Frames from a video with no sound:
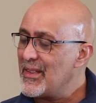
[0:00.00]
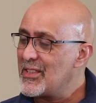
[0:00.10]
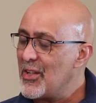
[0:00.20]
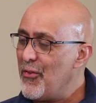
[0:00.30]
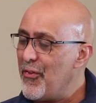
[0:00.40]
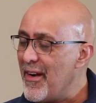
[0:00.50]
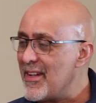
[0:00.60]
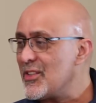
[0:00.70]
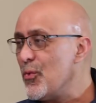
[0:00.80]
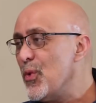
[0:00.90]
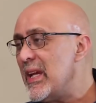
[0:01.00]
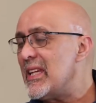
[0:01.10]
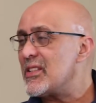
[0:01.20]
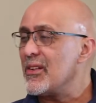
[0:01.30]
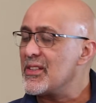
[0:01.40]
So in so far as the we
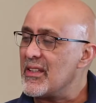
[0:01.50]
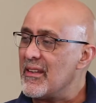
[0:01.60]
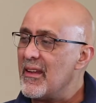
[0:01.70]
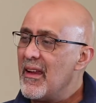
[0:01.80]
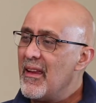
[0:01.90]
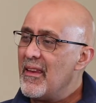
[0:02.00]
is concerned,